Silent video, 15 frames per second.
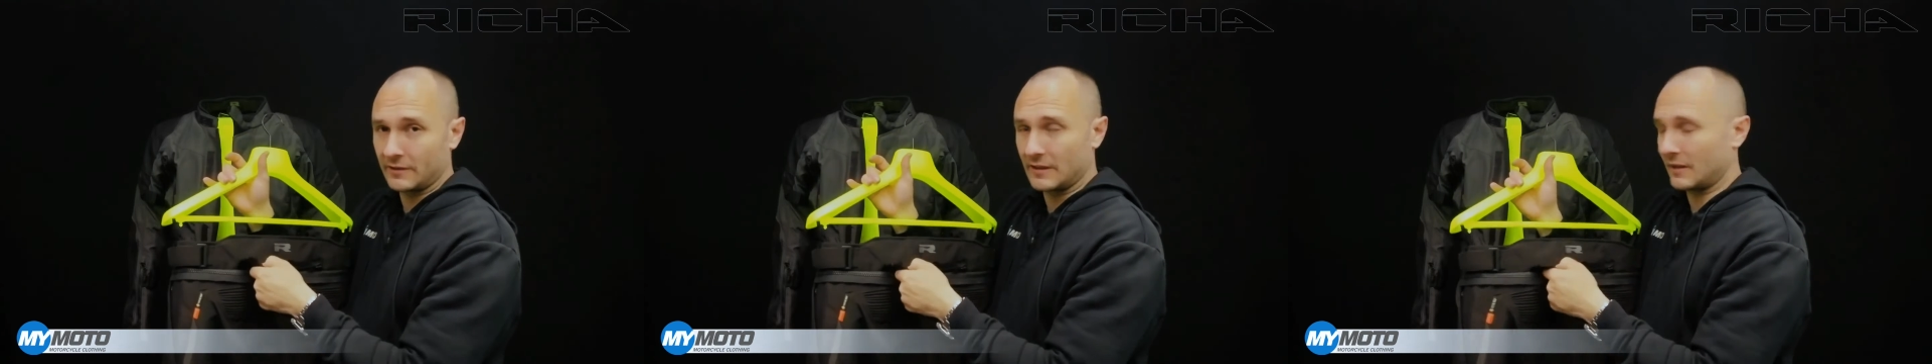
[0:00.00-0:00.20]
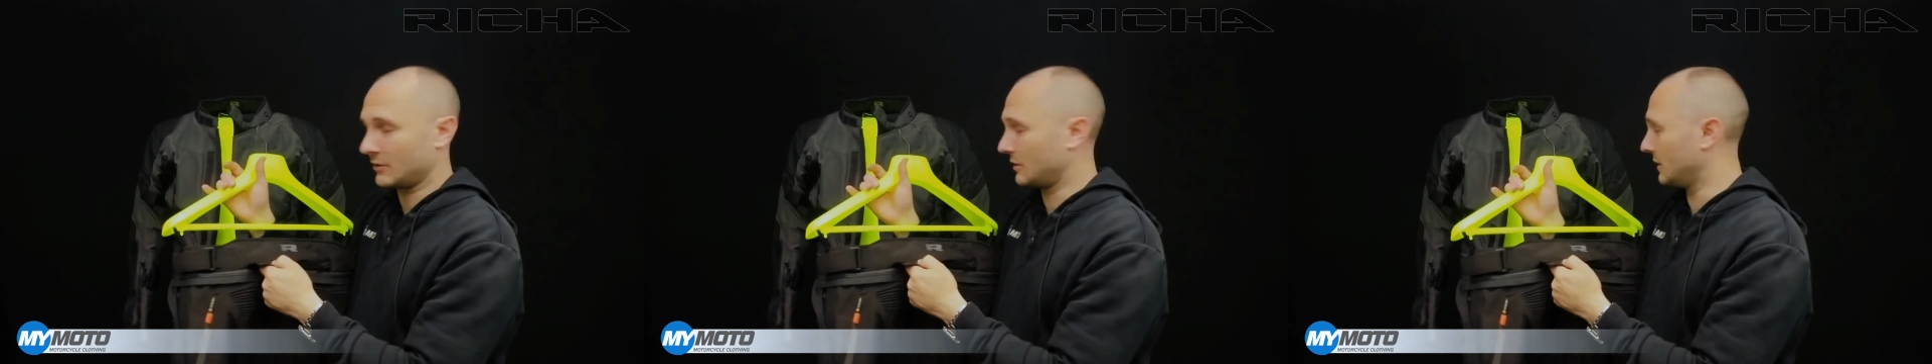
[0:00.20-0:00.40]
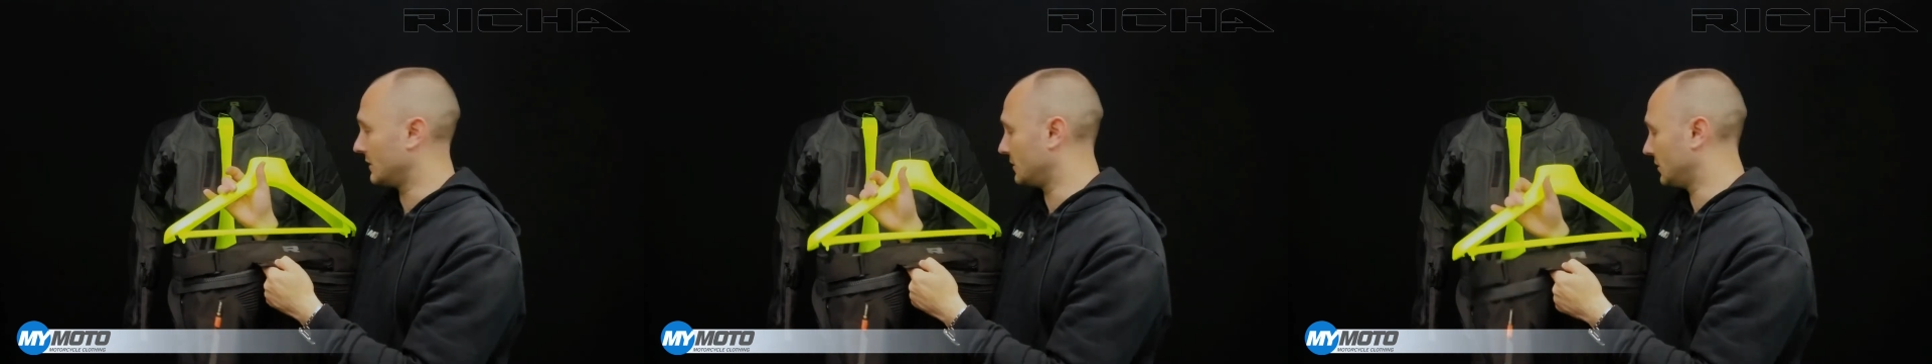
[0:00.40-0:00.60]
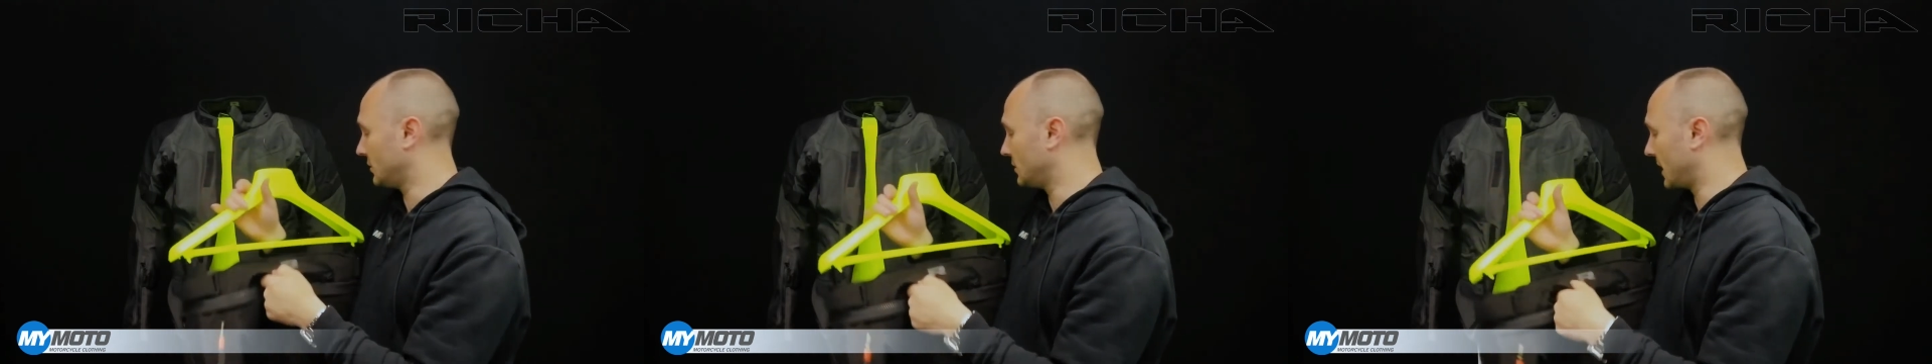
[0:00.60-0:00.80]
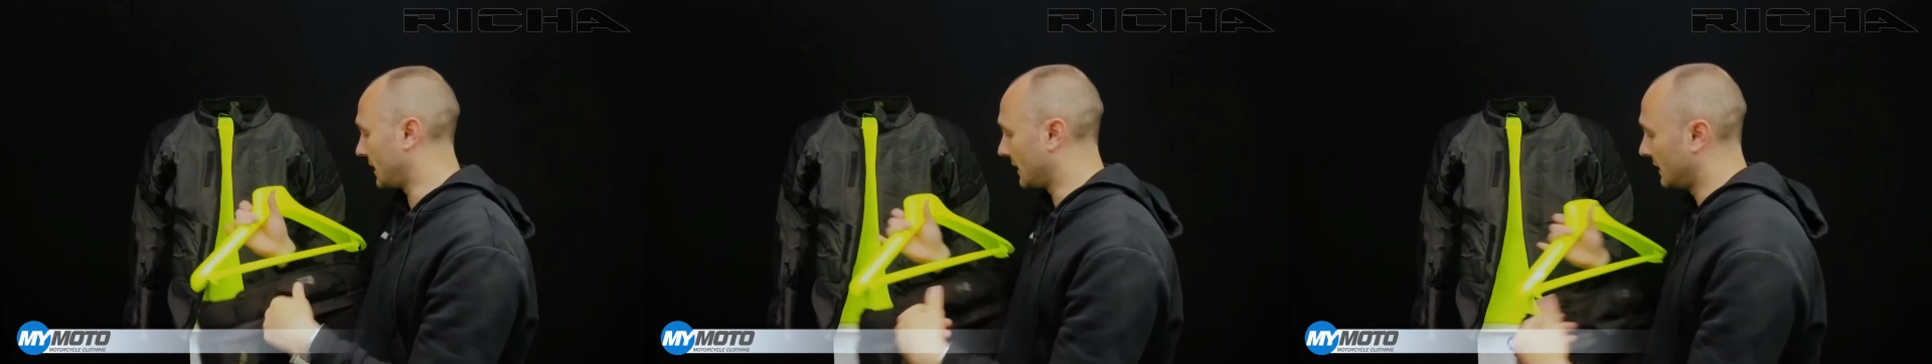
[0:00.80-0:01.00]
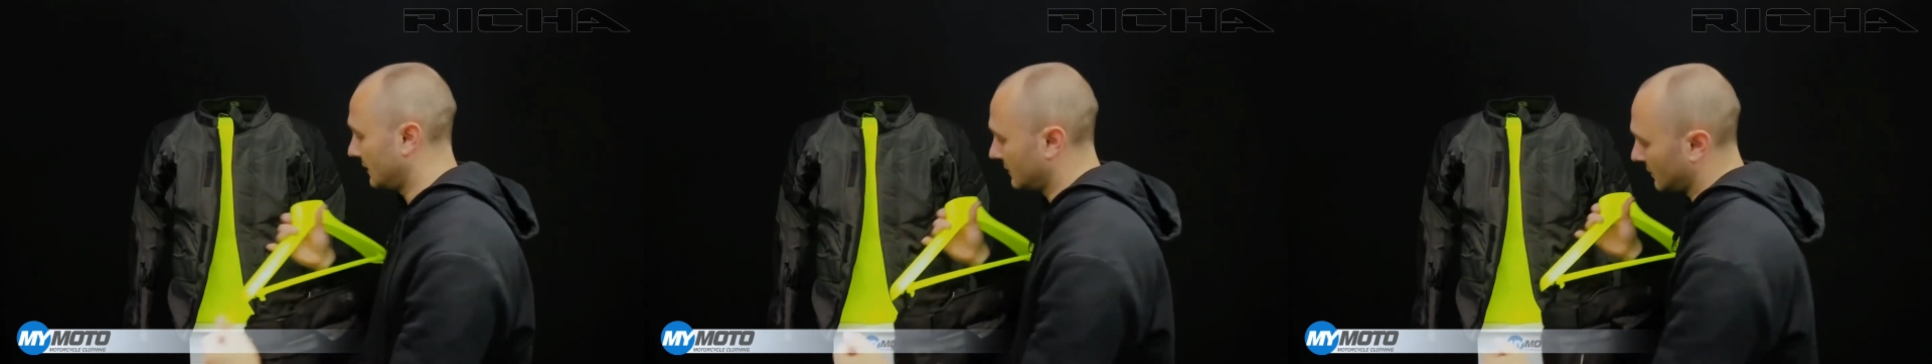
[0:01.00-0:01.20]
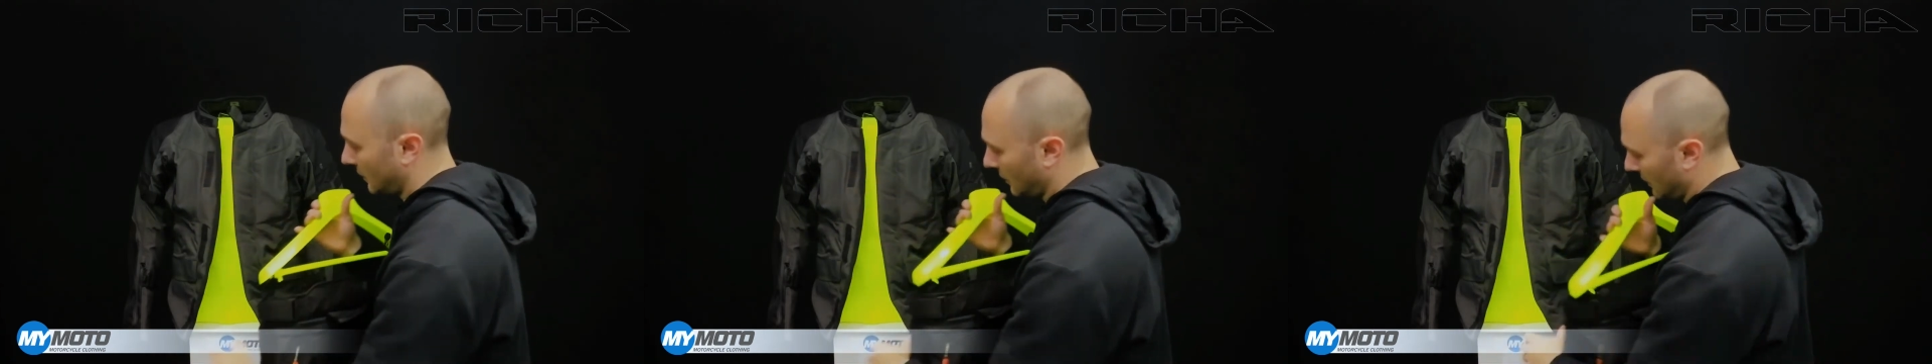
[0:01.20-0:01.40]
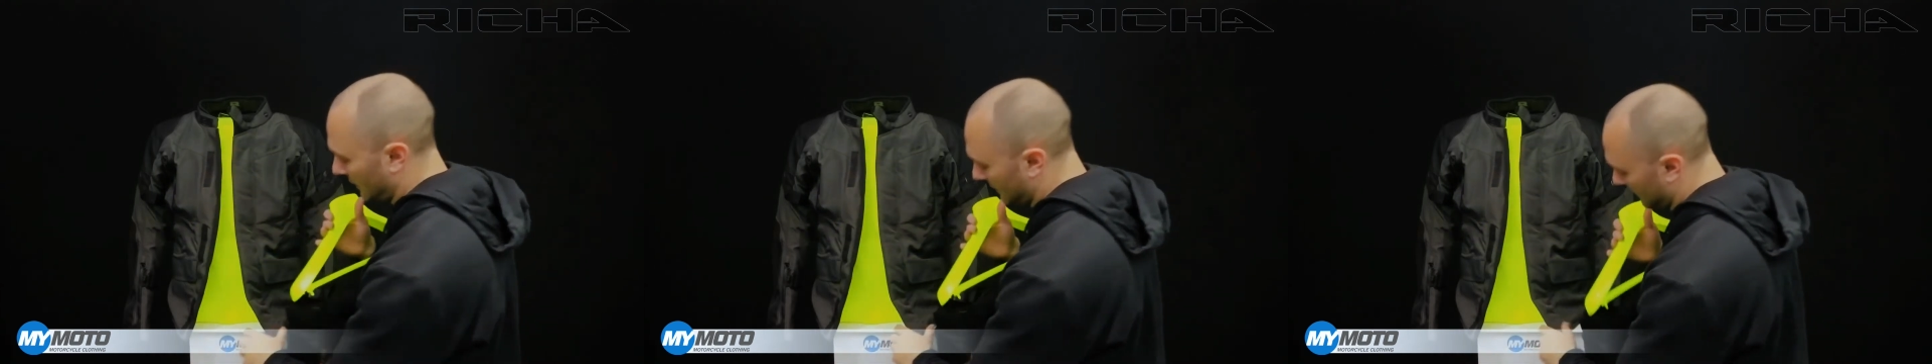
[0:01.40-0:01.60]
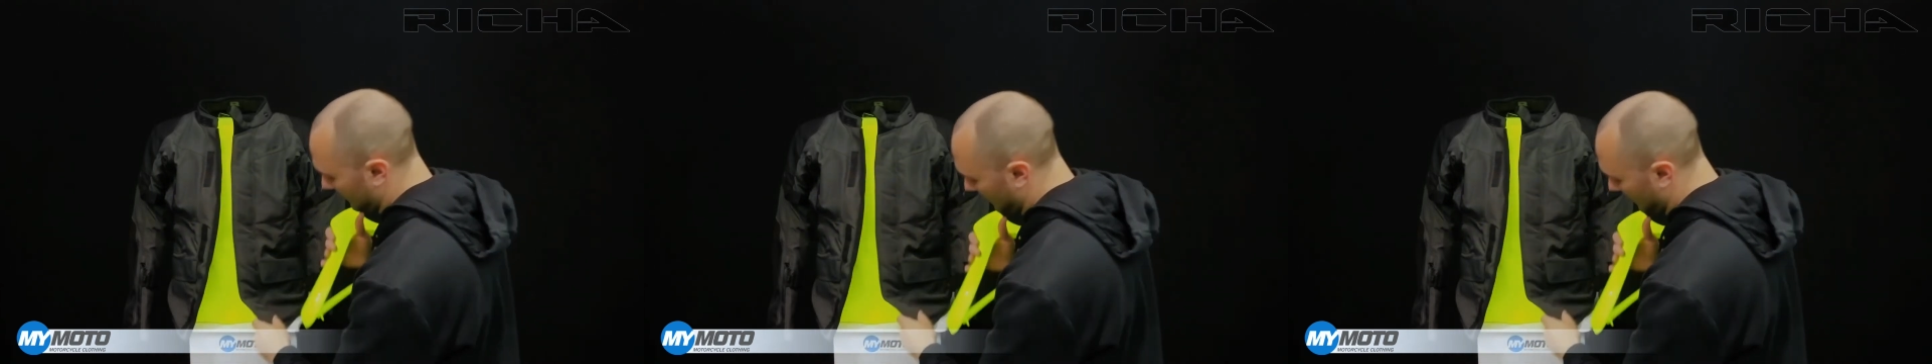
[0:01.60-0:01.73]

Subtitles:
attaching it to the jacket. So you can